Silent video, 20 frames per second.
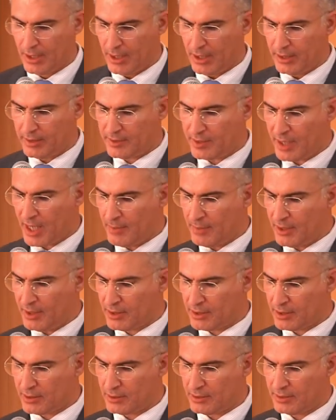Its aim
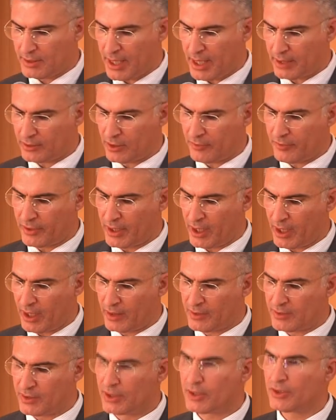is that of
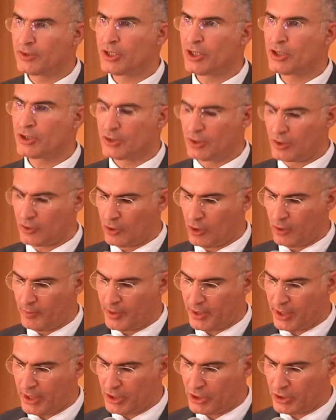enhancing regional
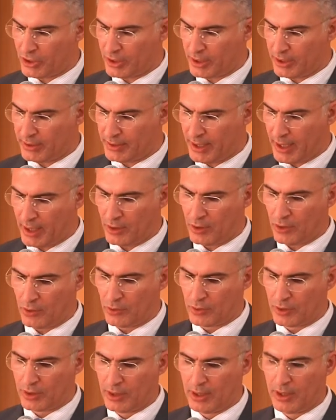cooperation and
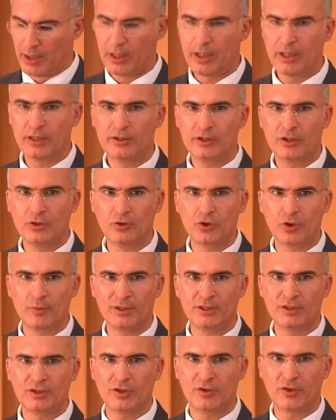dialogue in the
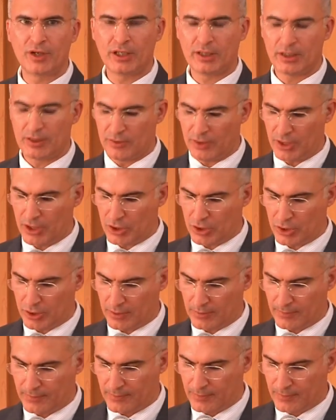Euro-Mediterranean region